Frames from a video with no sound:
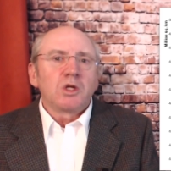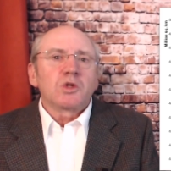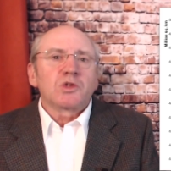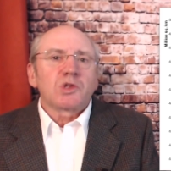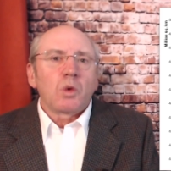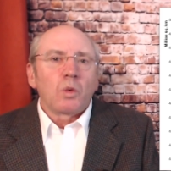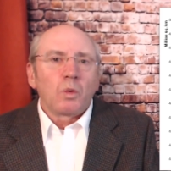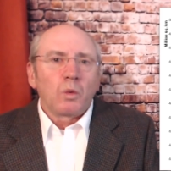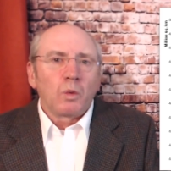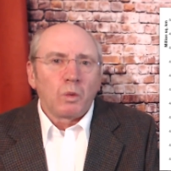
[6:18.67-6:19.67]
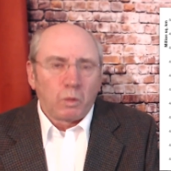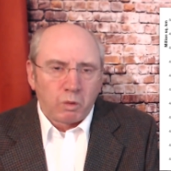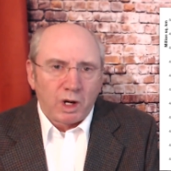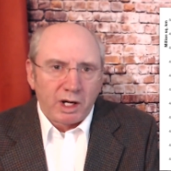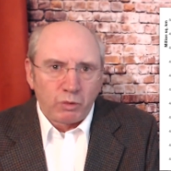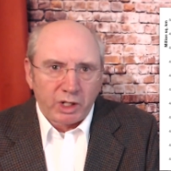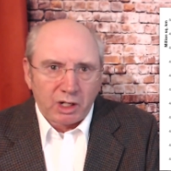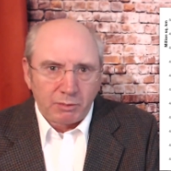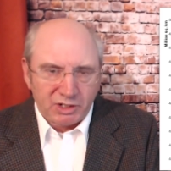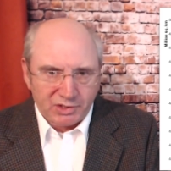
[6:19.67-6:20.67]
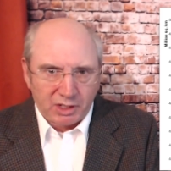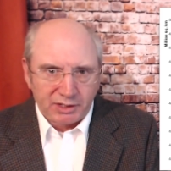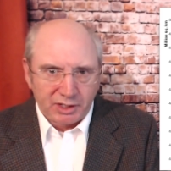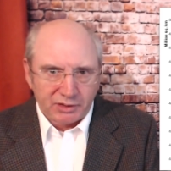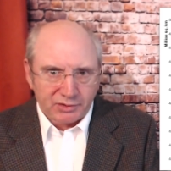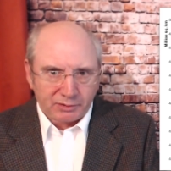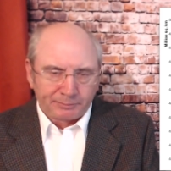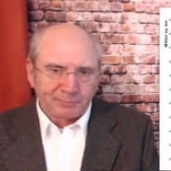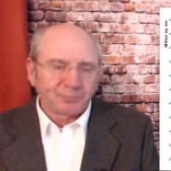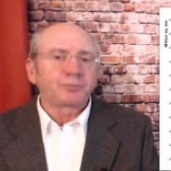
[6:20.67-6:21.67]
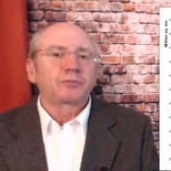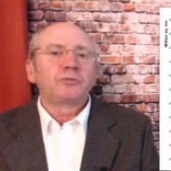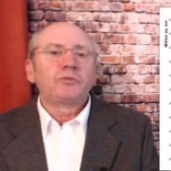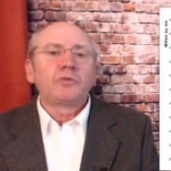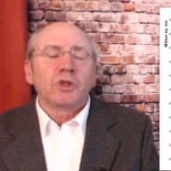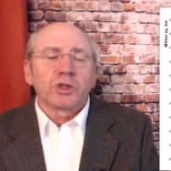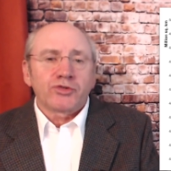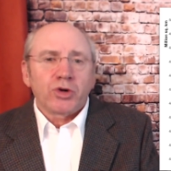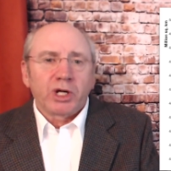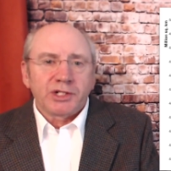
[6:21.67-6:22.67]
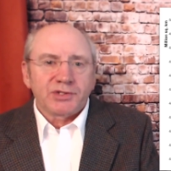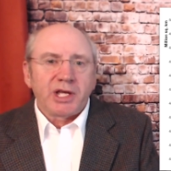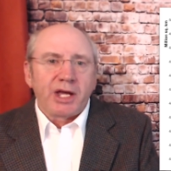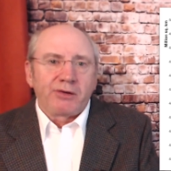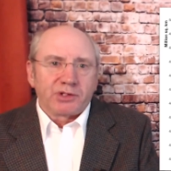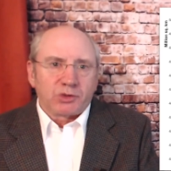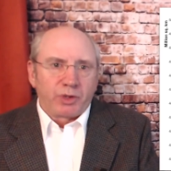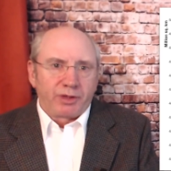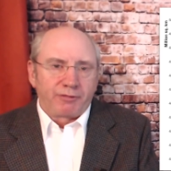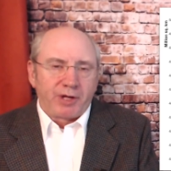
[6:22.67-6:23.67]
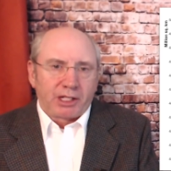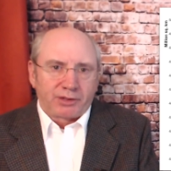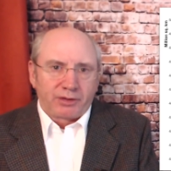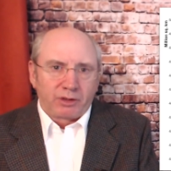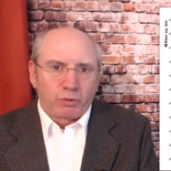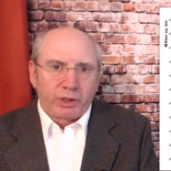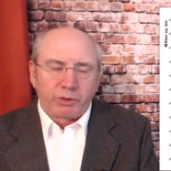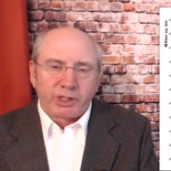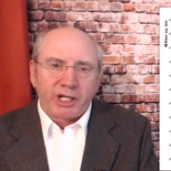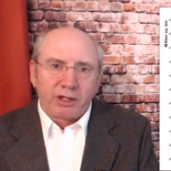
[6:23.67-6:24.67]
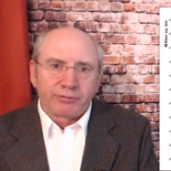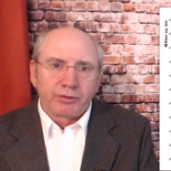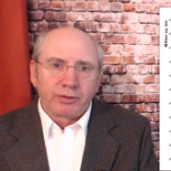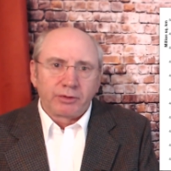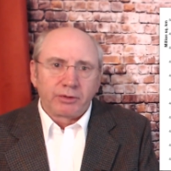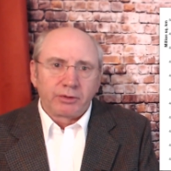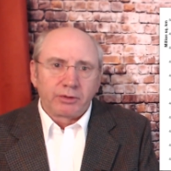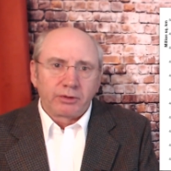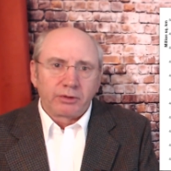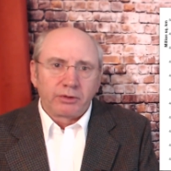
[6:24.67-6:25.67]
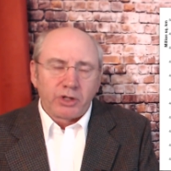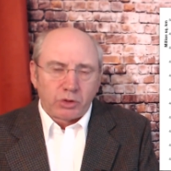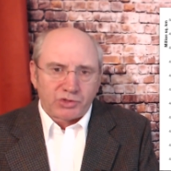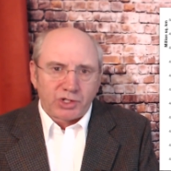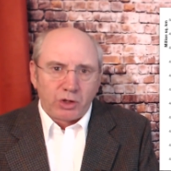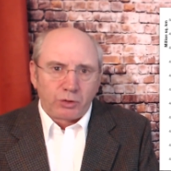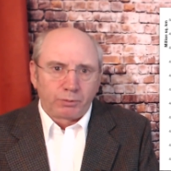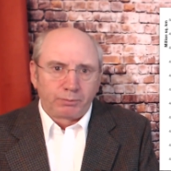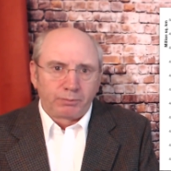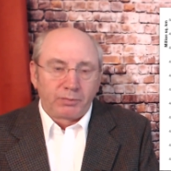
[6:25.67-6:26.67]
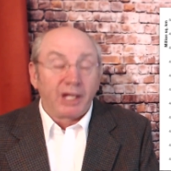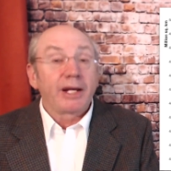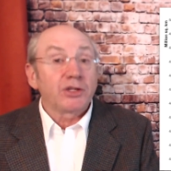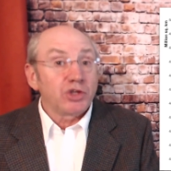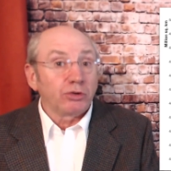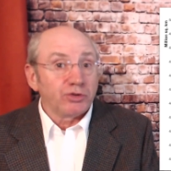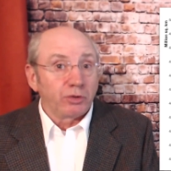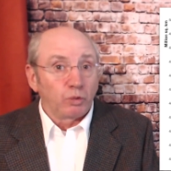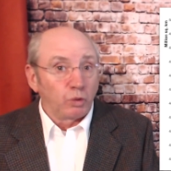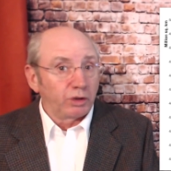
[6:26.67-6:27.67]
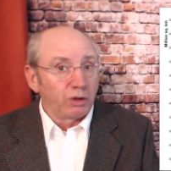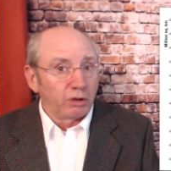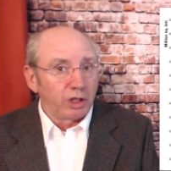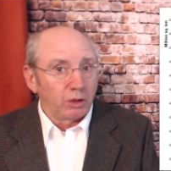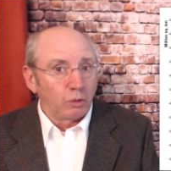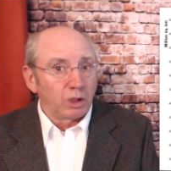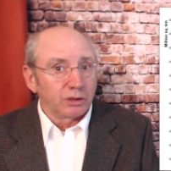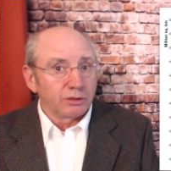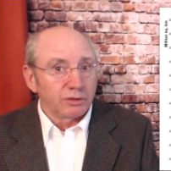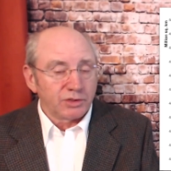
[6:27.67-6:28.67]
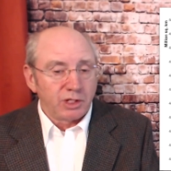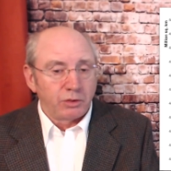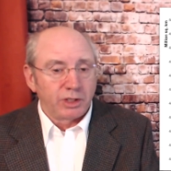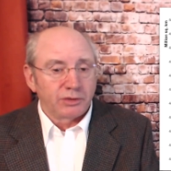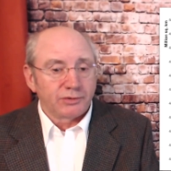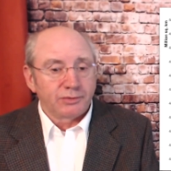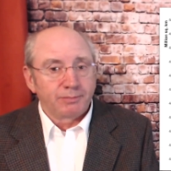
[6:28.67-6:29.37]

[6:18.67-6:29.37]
So, why were climate scientists trying to scare us with the fact that we would have no snow and our children would not know what snow is?